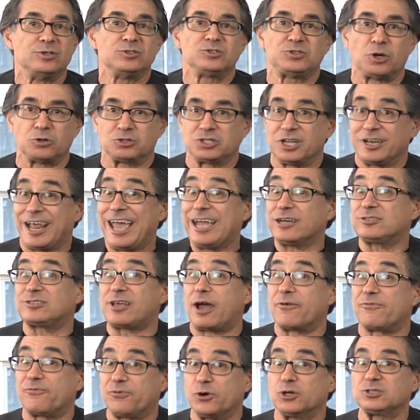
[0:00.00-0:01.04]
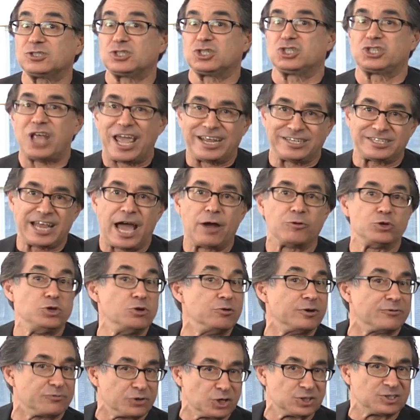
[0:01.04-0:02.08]
So today it's our first Shakedown
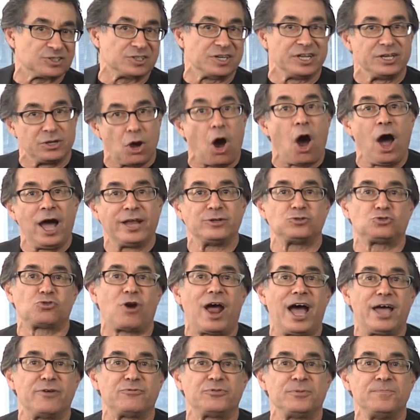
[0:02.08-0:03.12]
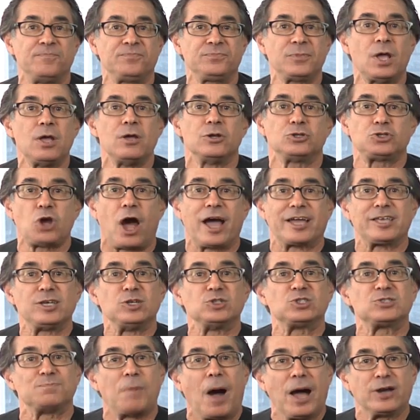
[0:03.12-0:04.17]
University on Drive,
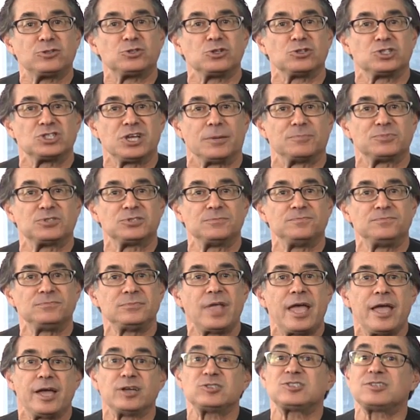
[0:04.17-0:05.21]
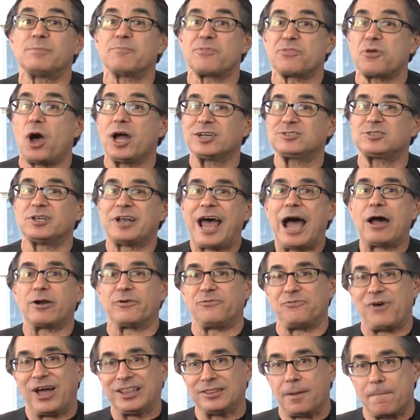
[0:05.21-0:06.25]
talking sponsorships and some thoughts on how
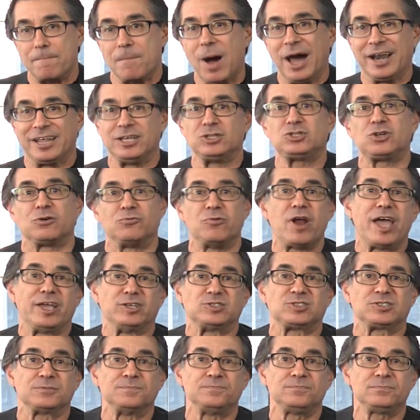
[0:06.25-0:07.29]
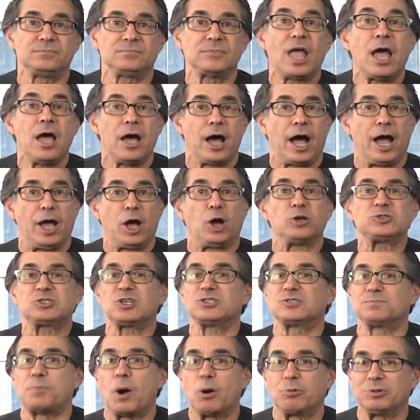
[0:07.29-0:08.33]
to find the money to race. I also
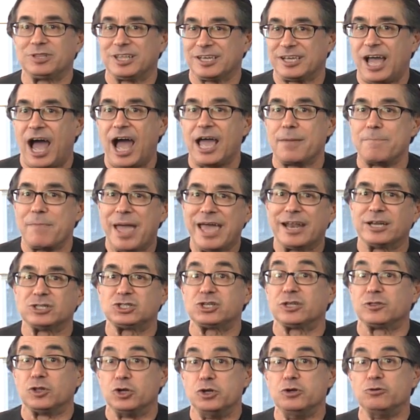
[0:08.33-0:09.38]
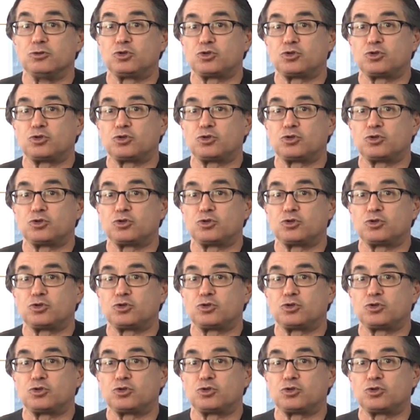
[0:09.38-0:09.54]
spoke with the guy managing the new